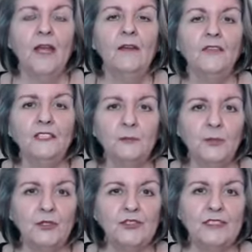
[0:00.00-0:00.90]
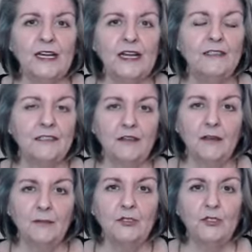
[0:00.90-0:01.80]
This person had to
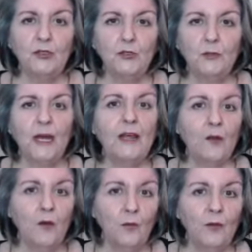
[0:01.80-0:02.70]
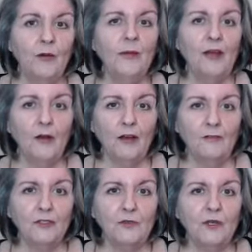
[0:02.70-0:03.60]
come to my home where my
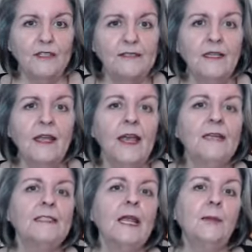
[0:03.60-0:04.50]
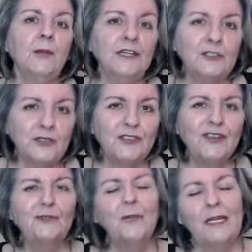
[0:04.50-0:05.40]
office was, take pictures
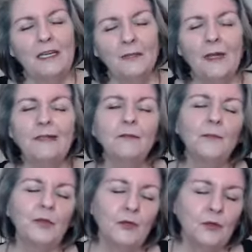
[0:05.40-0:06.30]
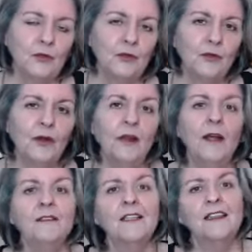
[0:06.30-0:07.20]
of me, my computer,
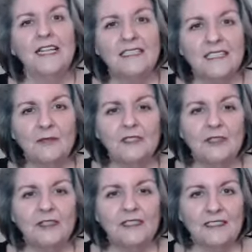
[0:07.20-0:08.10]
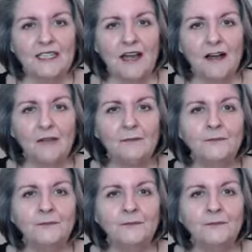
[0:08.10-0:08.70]
the things I was going to sell,